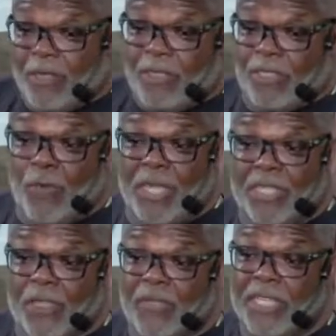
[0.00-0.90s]
So
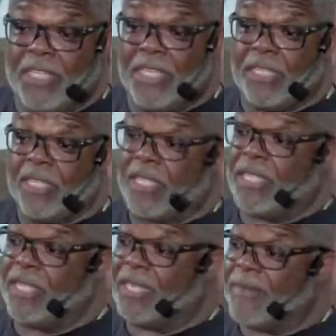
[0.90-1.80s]
much so that Jesus
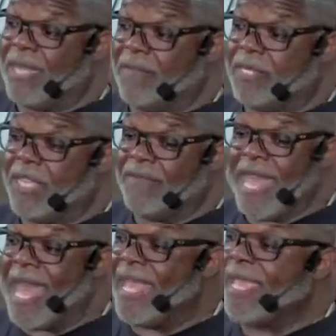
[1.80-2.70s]
said this about himself:
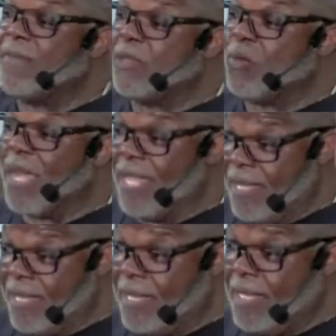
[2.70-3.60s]
I am the way,
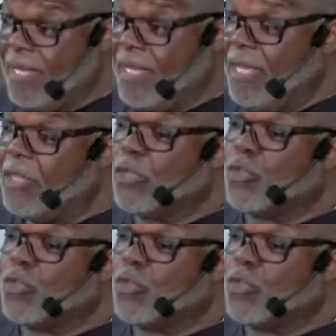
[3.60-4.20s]
the